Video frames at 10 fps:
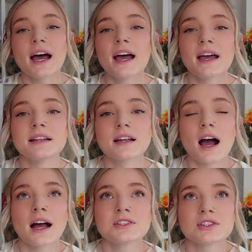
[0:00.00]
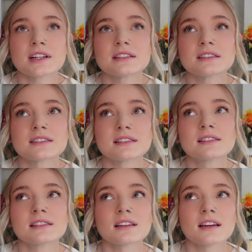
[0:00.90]
And I
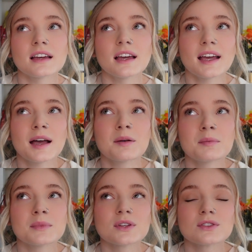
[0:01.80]
just am